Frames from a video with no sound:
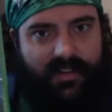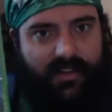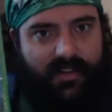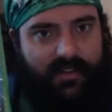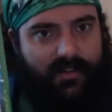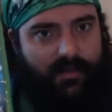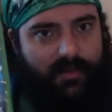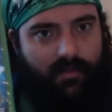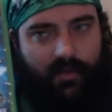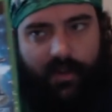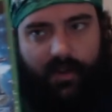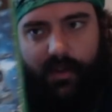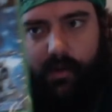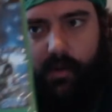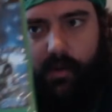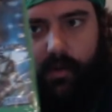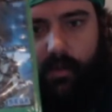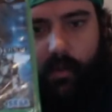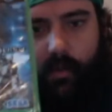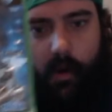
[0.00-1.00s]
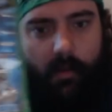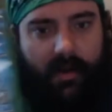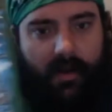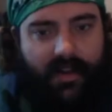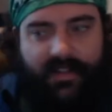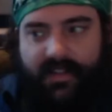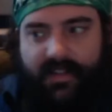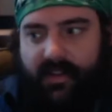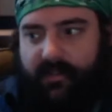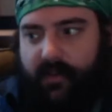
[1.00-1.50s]
There's really cool
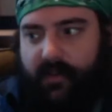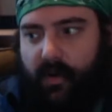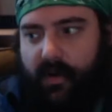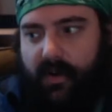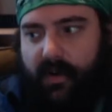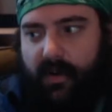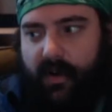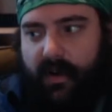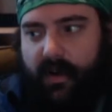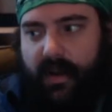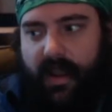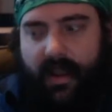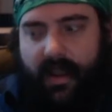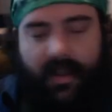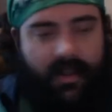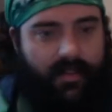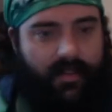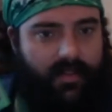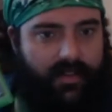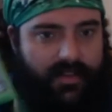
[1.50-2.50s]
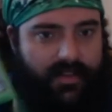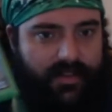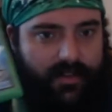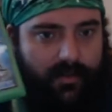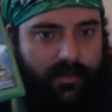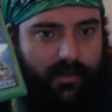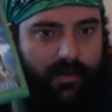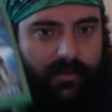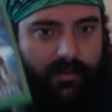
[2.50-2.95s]
robot stuff going on, and these two